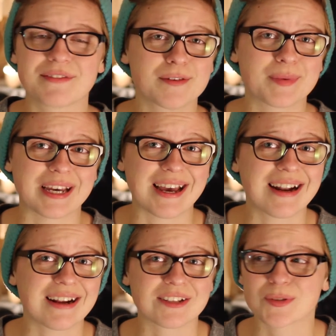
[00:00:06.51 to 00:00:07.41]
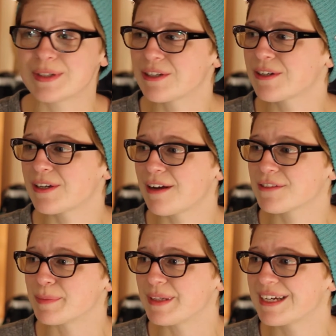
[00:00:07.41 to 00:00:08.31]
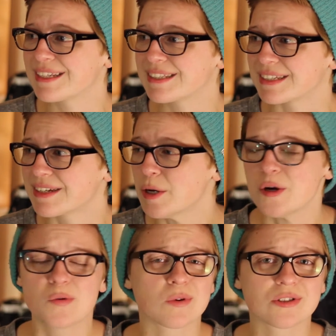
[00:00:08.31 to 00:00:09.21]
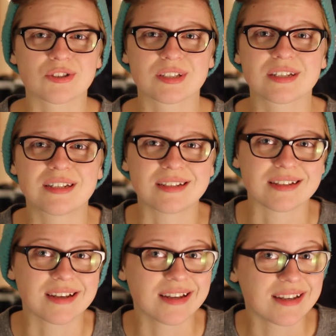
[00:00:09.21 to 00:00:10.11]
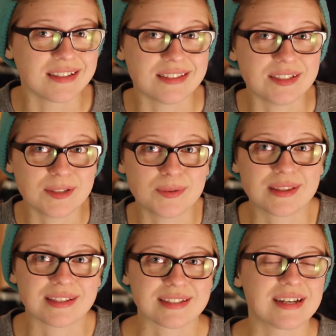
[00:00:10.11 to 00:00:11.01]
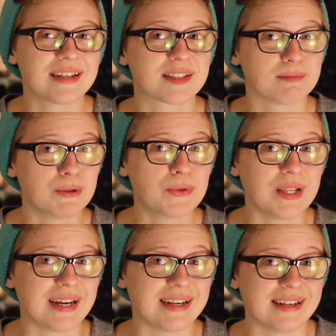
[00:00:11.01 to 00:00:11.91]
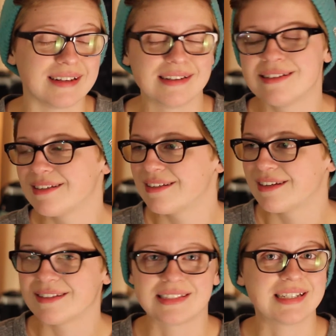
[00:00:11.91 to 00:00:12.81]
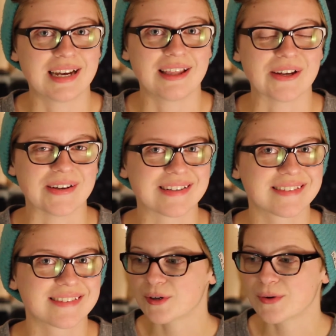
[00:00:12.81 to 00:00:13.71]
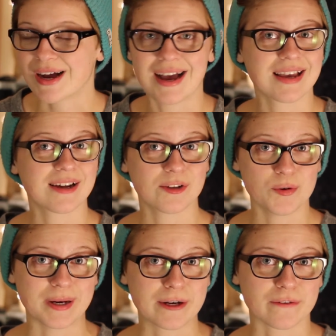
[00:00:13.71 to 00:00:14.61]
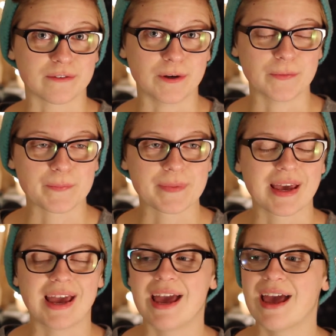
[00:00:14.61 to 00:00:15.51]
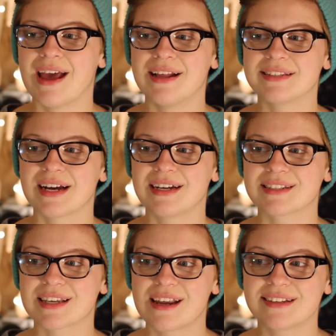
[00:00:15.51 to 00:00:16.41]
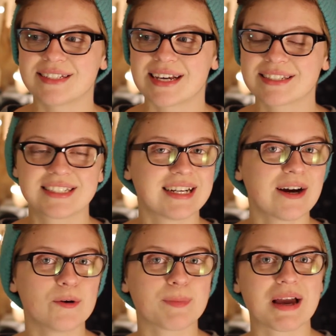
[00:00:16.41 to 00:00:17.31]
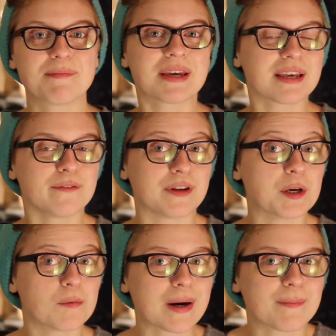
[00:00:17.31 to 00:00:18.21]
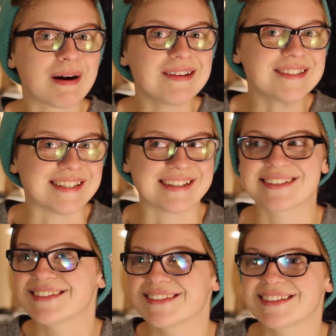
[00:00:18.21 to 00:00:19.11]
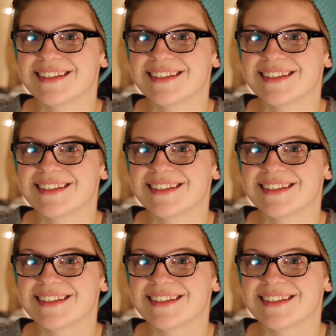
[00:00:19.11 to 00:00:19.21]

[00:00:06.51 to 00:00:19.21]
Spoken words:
giving me a headache, so I turned off some lights and we're just gonna deal with this nice mood lighting together. So I got a new microphone and I decided to test it out by making a video about politics.